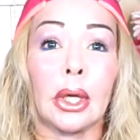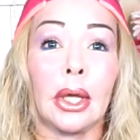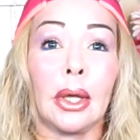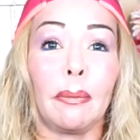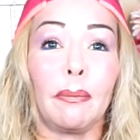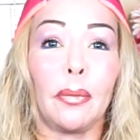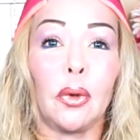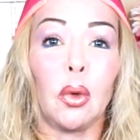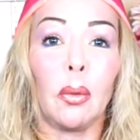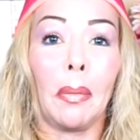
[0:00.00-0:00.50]

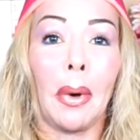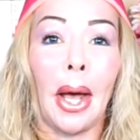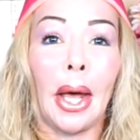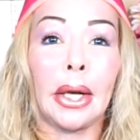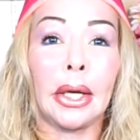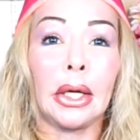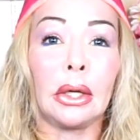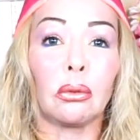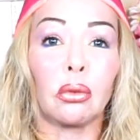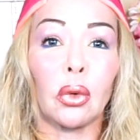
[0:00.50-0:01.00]
Keep your
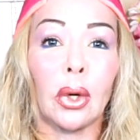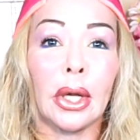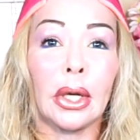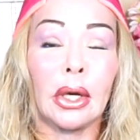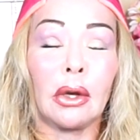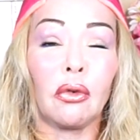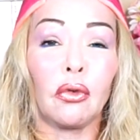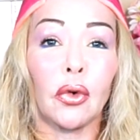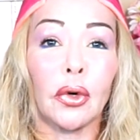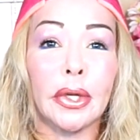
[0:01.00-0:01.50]
body
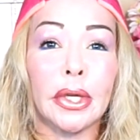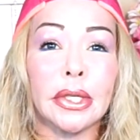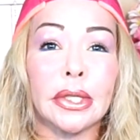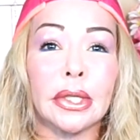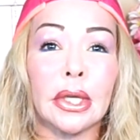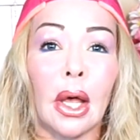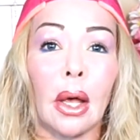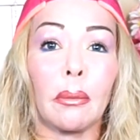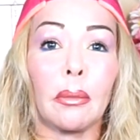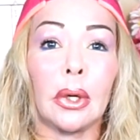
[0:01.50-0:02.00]
ready for the
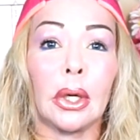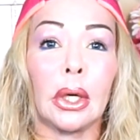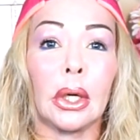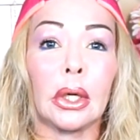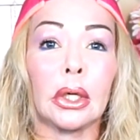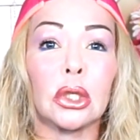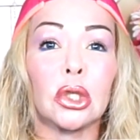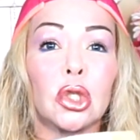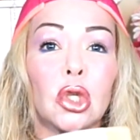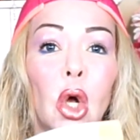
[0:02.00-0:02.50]

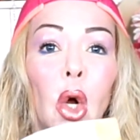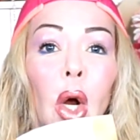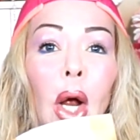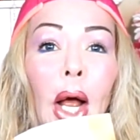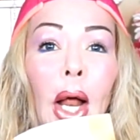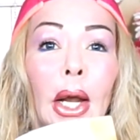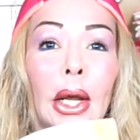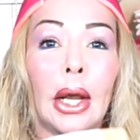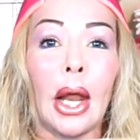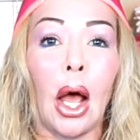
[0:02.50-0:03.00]
summer. Don't
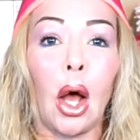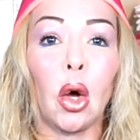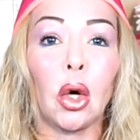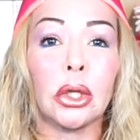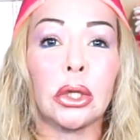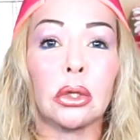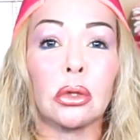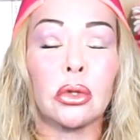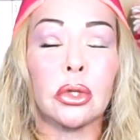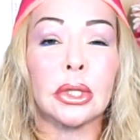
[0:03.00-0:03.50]
allow
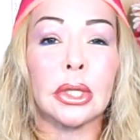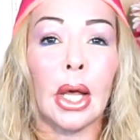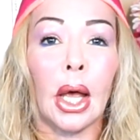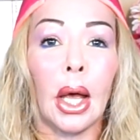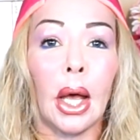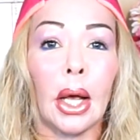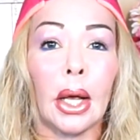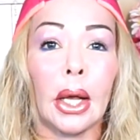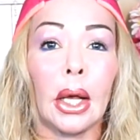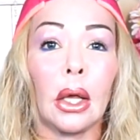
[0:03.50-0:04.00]
it to
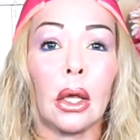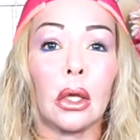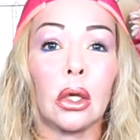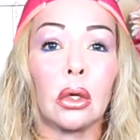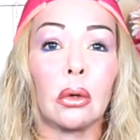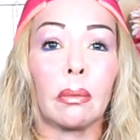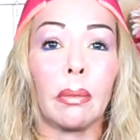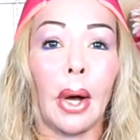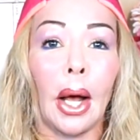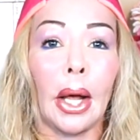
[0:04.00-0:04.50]
sag
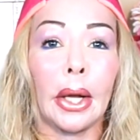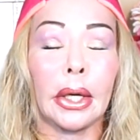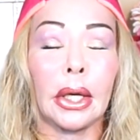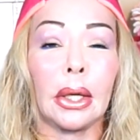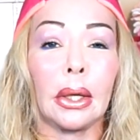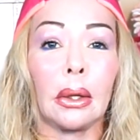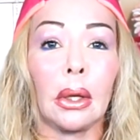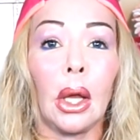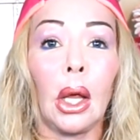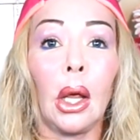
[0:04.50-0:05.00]
your
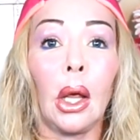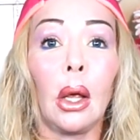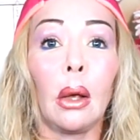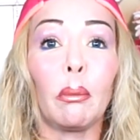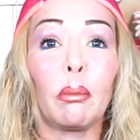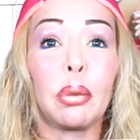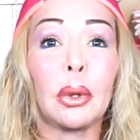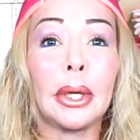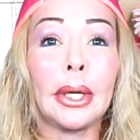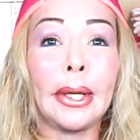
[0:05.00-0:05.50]
body,
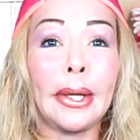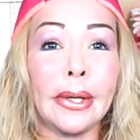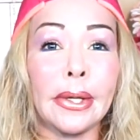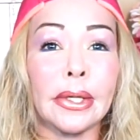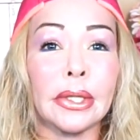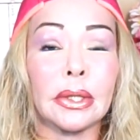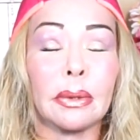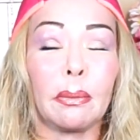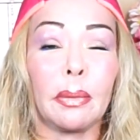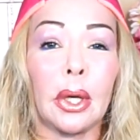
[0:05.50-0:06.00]

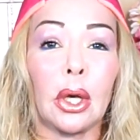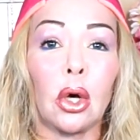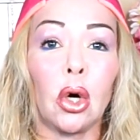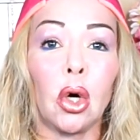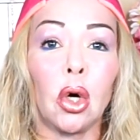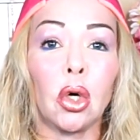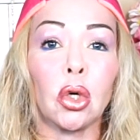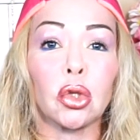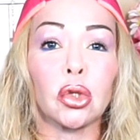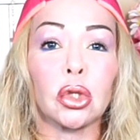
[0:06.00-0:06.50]
please,
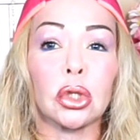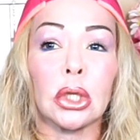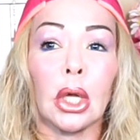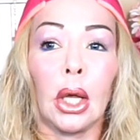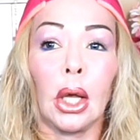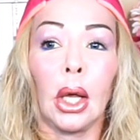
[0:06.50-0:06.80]
because